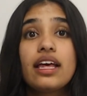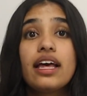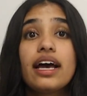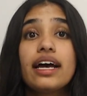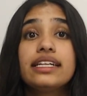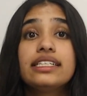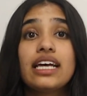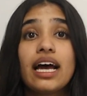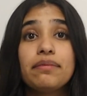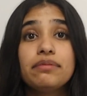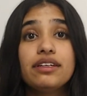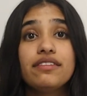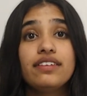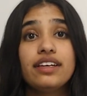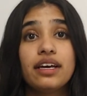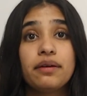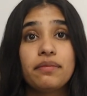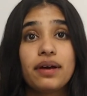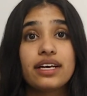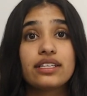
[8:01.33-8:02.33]
Adaptive
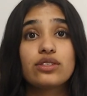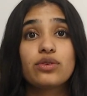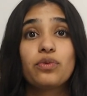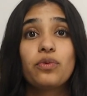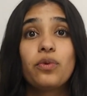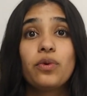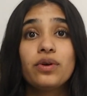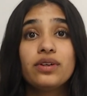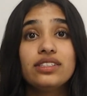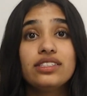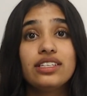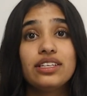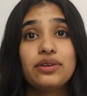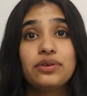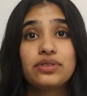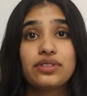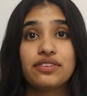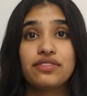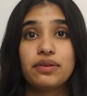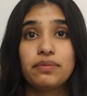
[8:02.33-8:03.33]
EMS warns the
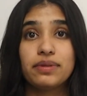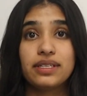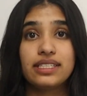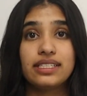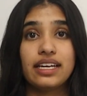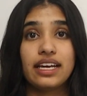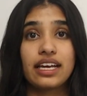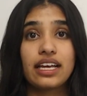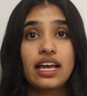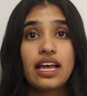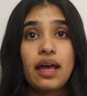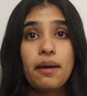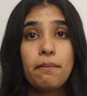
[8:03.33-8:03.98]
user of the mistake